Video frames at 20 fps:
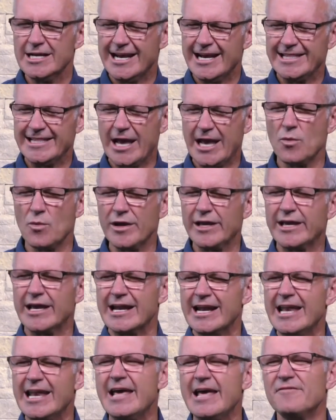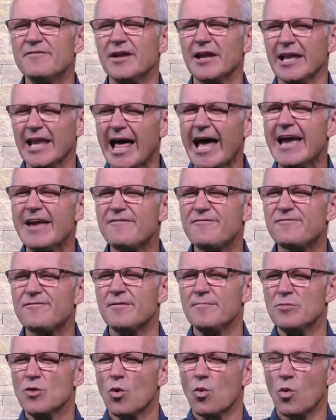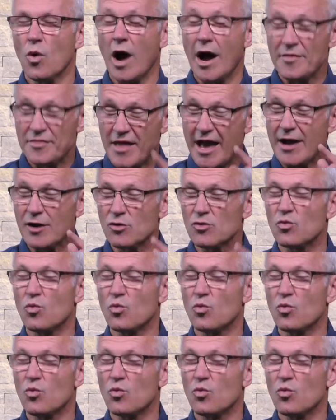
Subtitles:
and that we can live a life that